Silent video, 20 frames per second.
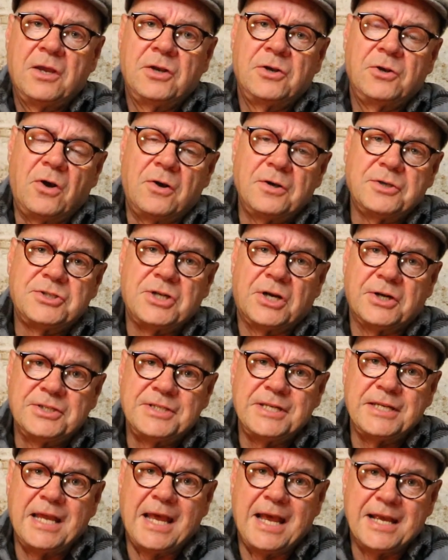Not
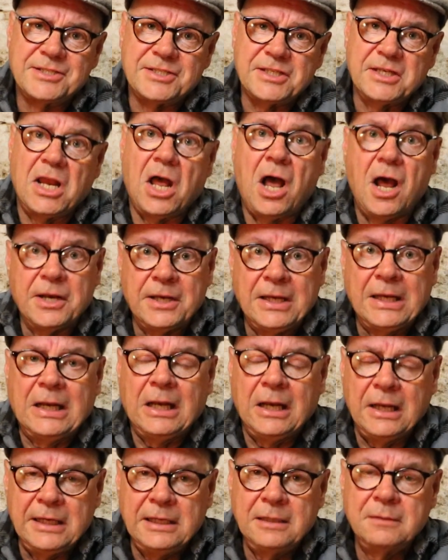dirty as in
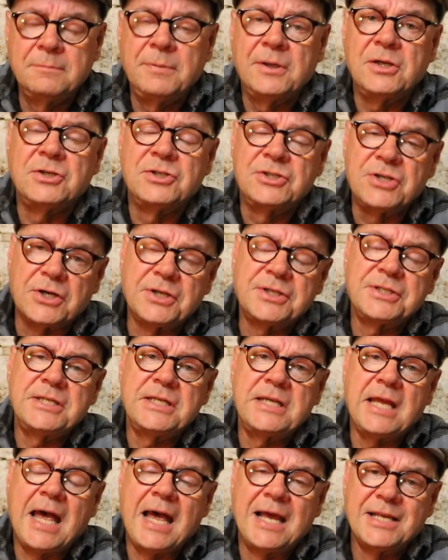unclean, but
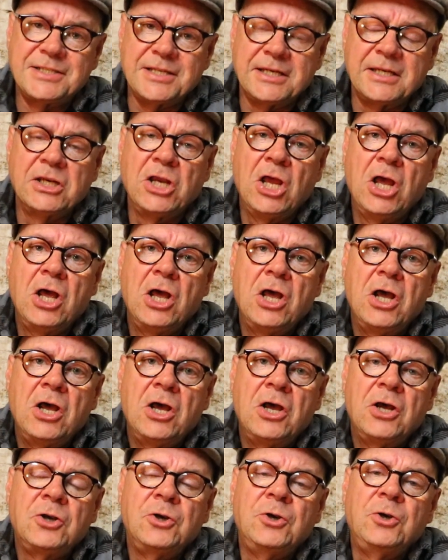dirty as in
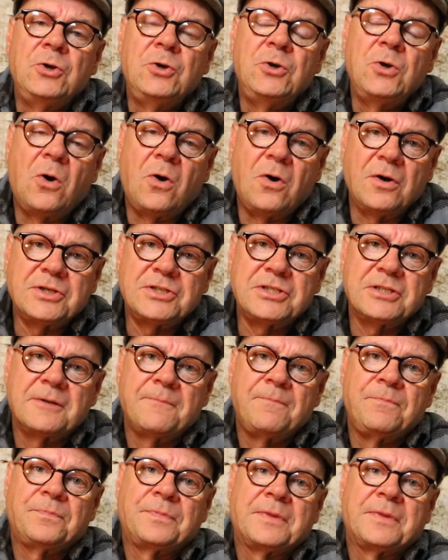not